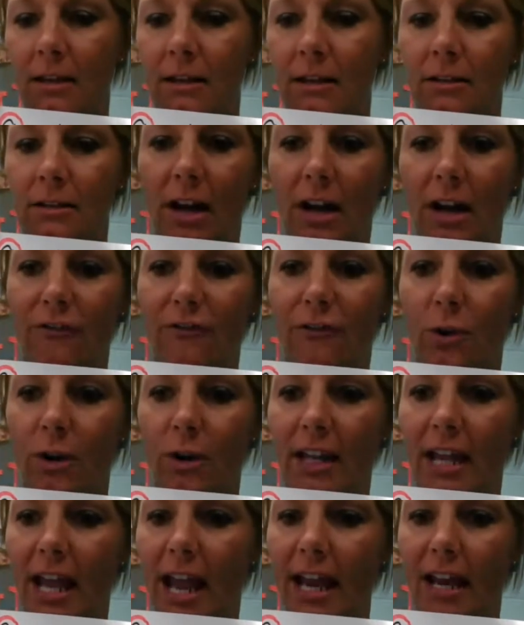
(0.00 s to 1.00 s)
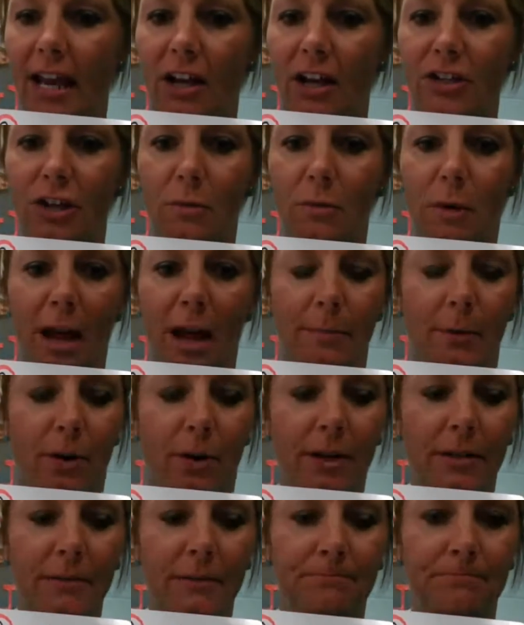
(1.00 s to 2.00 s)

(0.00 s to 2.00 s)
Write 48 on your whiteboard.